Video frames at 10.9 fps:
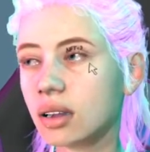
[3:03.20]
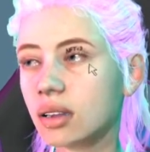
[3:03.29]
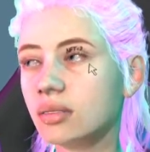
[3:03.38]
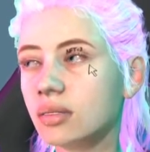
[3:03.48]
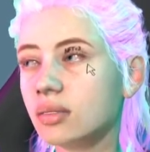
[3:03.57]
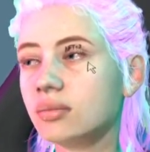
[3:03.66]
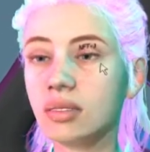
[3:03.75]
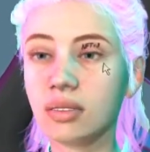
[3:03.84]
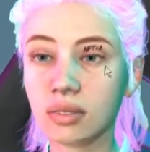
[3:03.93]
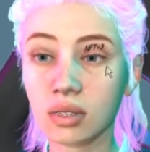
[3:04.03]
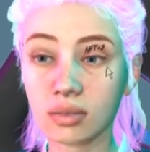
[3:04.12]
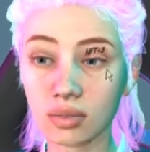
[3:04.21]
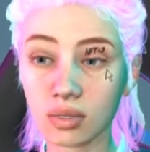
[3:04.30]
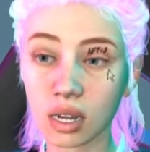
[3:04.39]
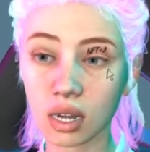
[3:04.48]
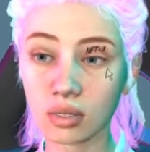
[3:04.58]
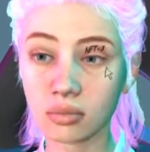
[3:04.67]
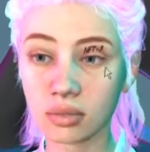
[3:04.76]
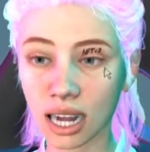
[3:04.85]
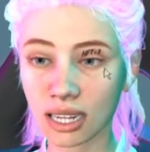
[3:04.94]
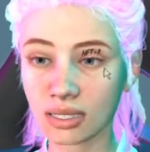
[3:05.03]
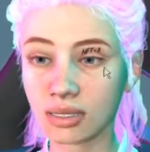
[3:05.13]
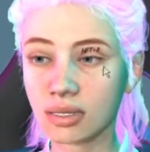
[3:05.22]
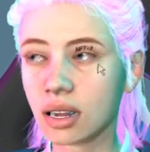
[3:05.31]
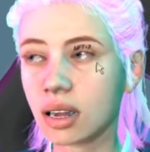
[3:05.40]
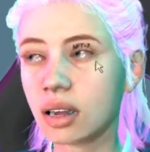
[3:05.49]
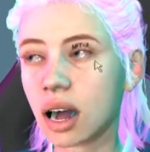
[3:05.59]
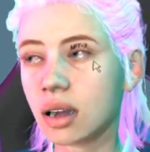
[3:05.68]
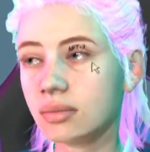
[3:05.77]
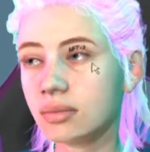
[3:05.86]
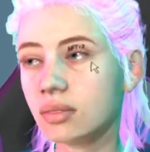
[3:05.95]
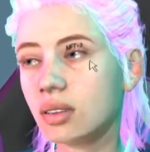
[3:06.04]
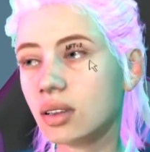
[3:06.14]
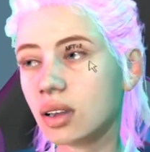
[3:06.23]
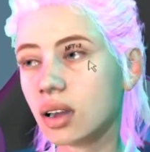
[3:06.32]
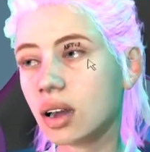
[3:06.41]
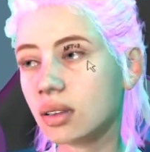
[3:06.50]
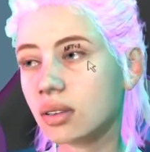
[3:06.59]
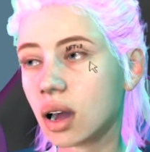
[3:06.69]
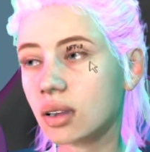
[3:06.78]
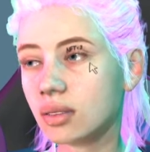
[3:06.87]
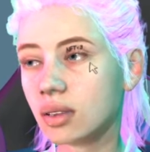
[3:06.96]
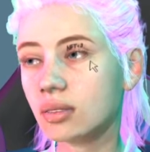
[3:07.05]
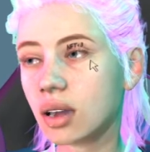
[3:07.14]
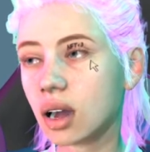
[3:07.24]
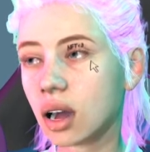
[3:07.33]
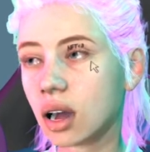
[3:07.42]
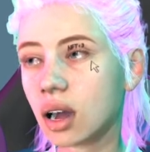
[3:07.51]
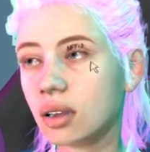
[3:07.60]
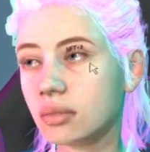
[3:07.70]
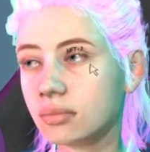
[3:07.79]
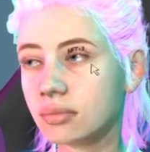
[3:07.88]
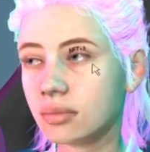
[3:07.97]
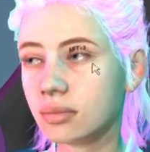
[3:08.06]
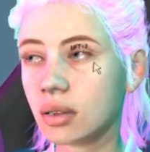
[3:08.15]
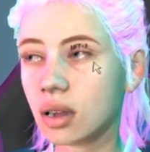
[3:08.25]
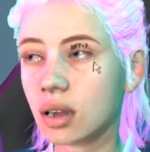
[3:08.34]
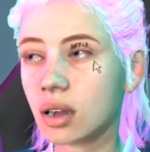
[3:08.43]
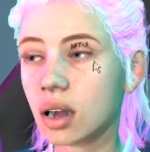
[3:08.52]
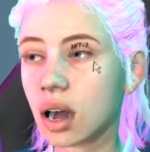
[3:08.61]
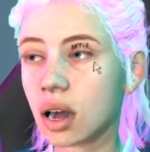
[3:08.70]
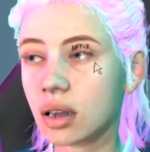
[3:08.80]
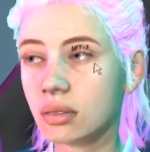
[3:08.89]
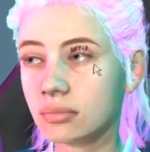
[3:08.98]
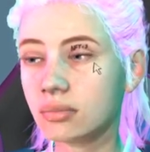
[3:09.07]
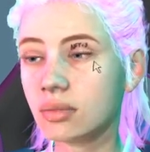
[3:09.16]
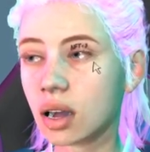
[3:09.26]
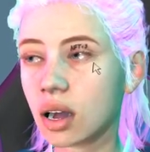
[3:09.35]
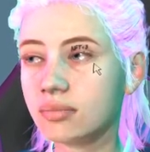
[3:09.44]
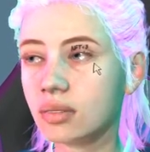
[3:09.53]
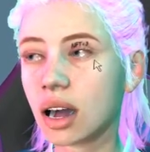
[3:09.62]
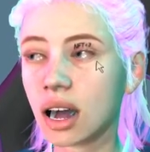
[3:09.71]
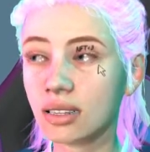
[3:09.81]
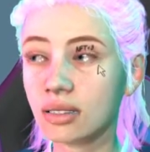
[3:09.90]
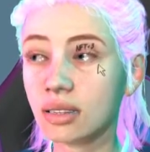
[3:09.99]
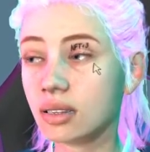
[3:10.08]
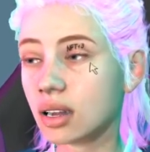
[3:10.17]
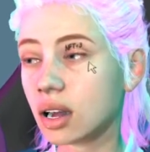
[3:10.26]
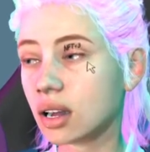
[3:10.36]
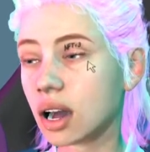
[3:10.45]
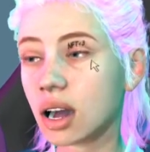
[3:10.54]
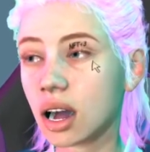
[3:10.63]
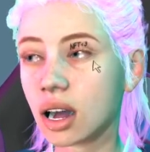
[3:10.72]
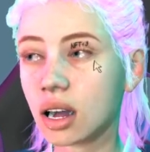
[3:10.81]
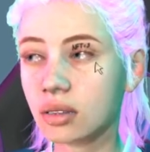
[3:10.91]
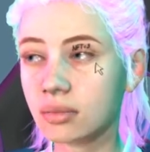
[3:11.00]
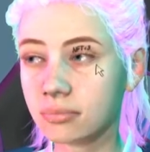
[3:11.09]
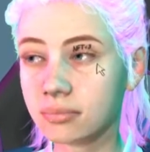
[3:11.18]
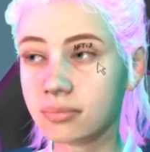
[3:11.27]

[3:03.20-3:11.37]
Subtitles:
you open the Cinema 4D blank scene. Absolutely, what we do here. Here we got the